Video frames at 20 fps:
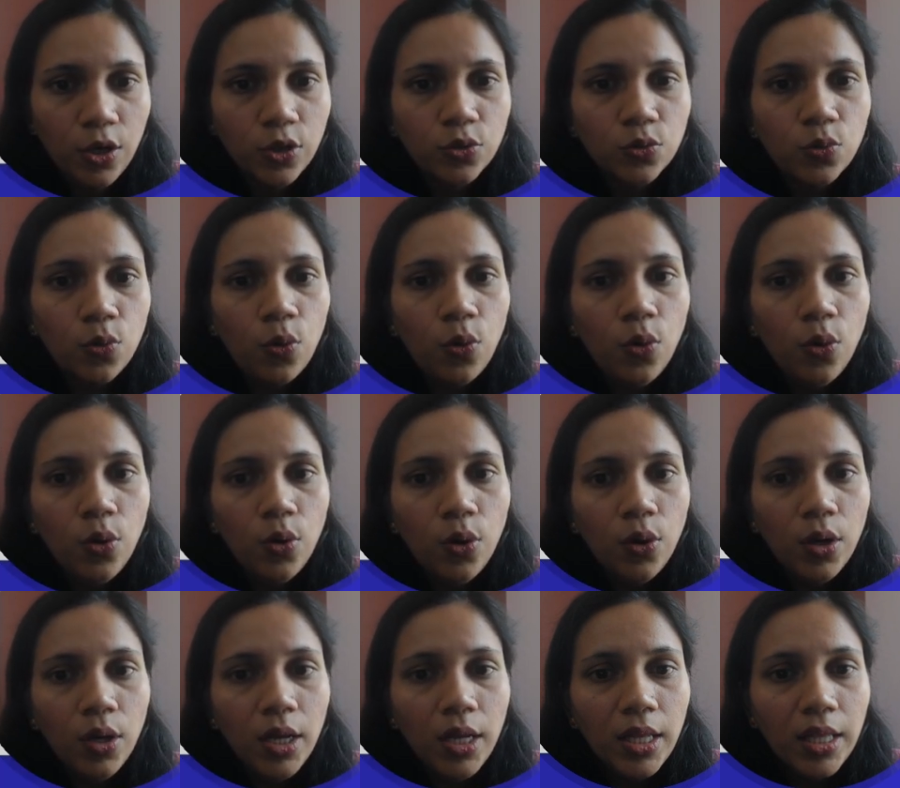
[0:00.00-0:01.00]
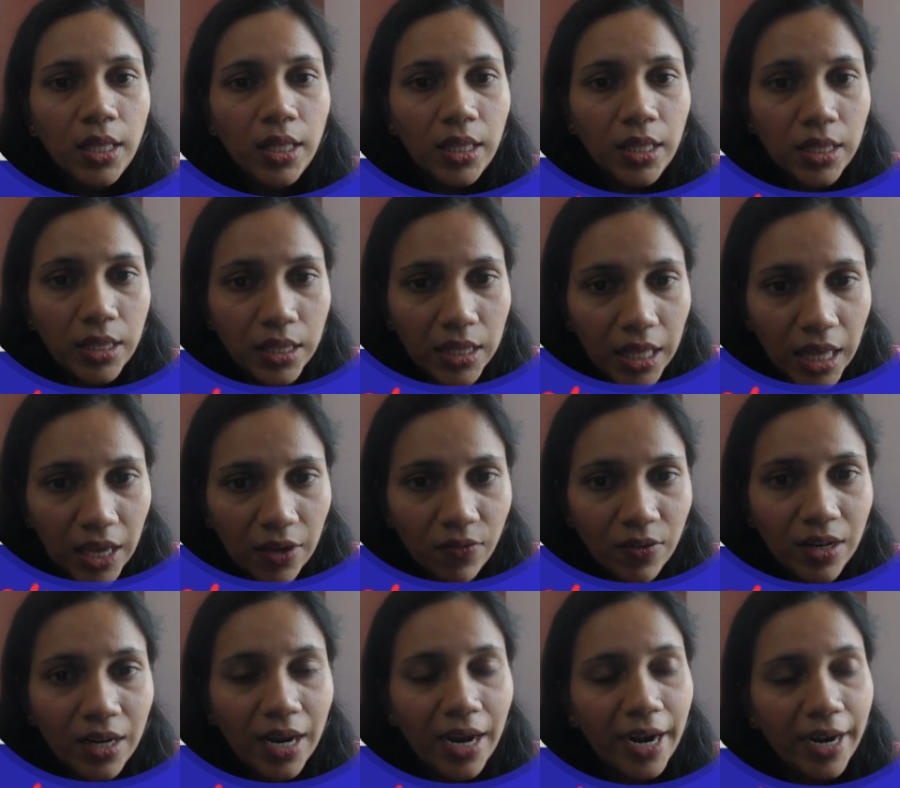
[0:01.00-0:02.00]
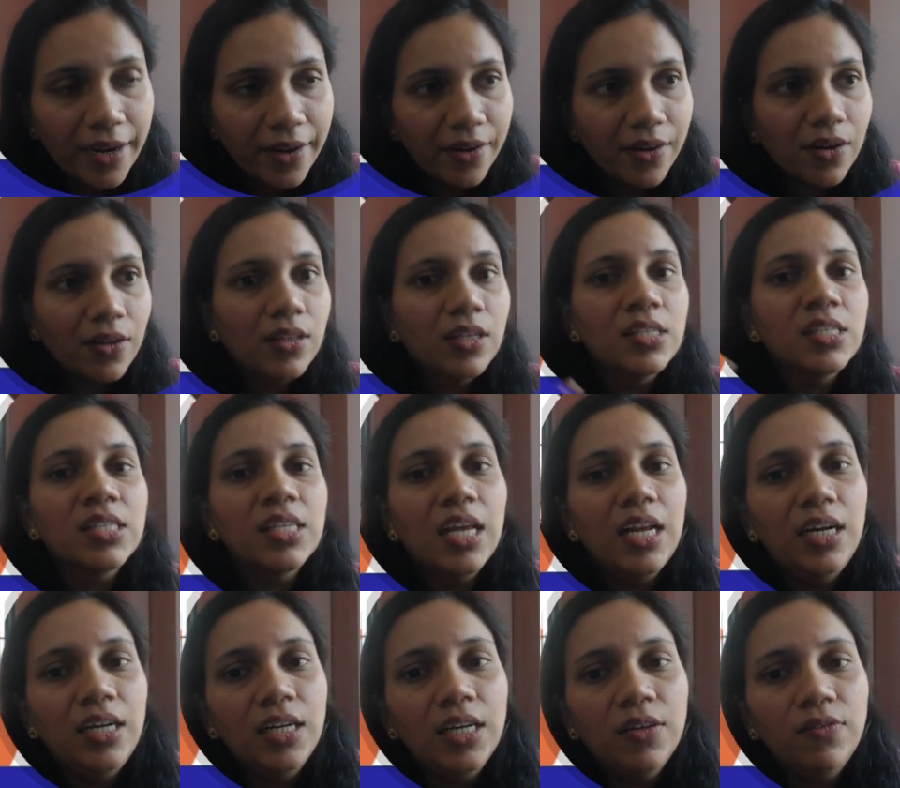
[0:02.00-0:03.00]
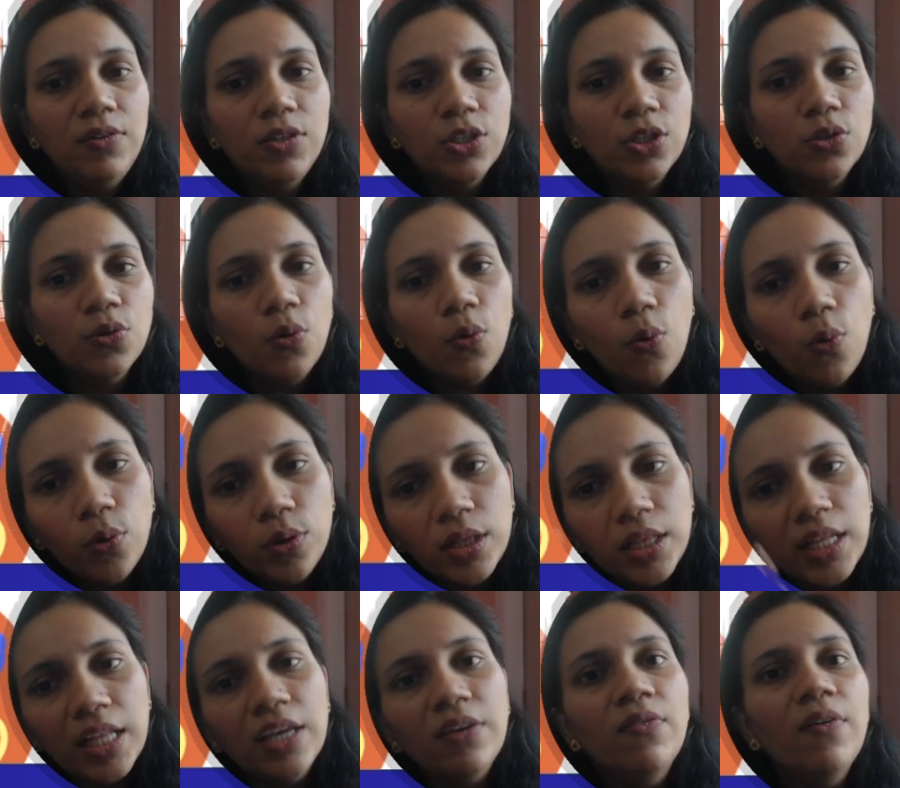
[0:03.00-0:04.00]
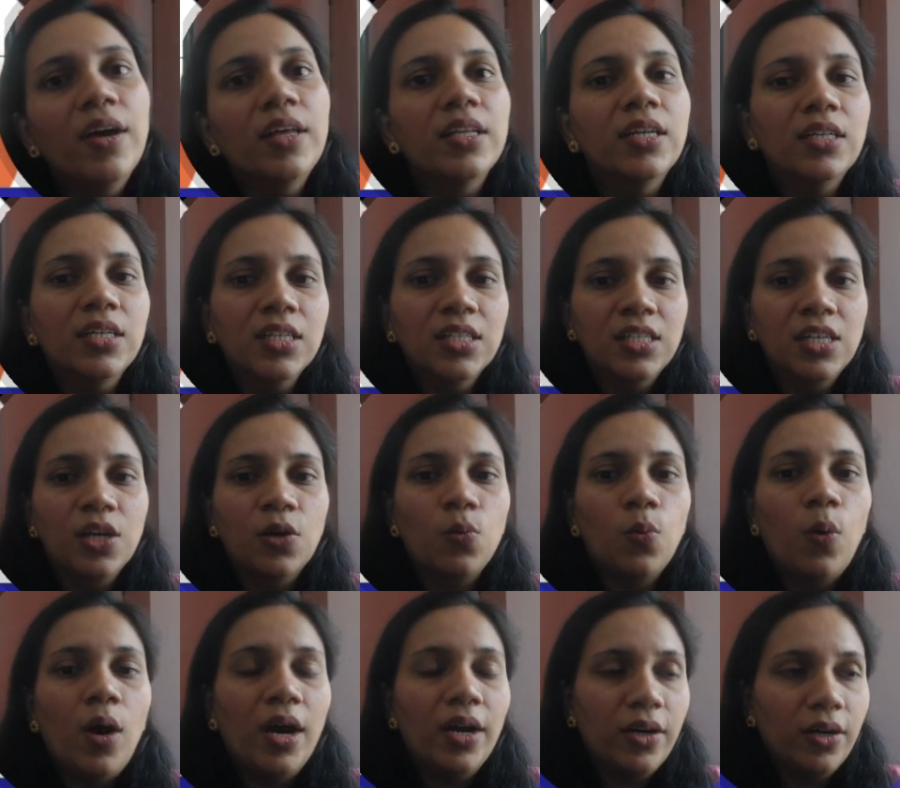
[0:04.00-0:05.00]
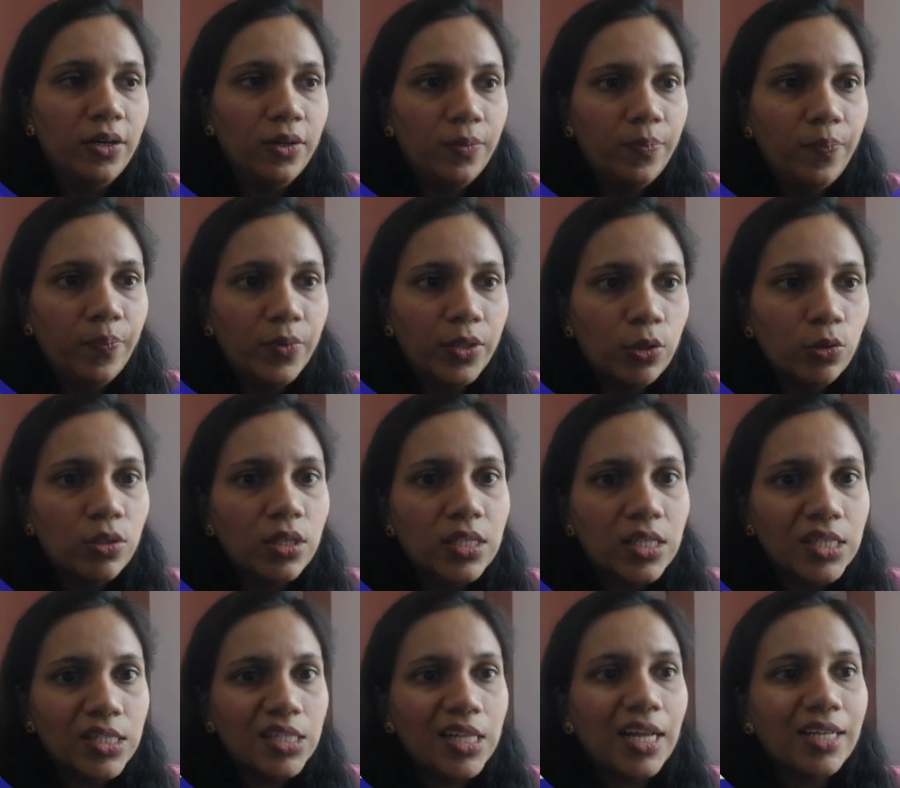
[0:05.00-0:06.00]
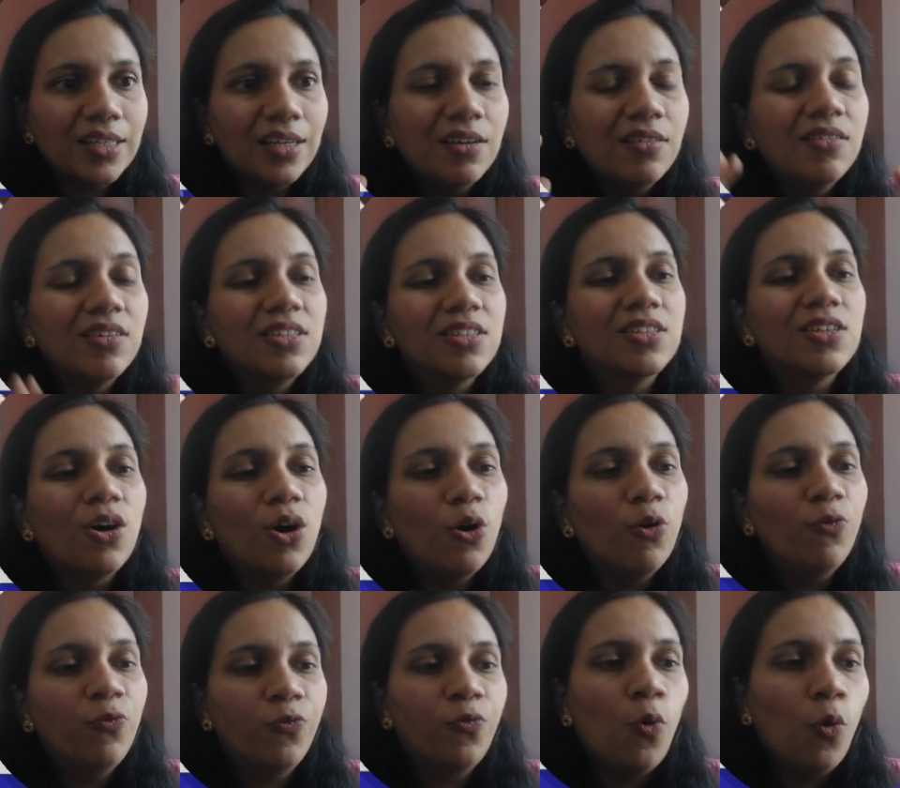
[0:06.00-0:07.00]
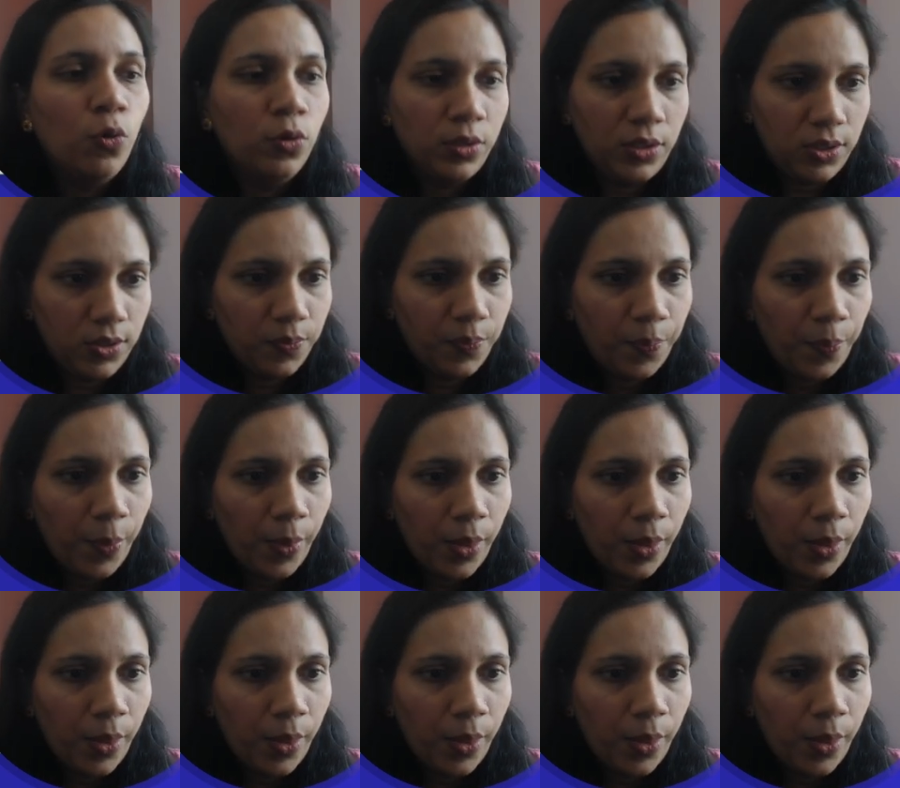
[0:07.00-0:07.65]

So they will enter the cell division only when it is required. So this is like the reserve force.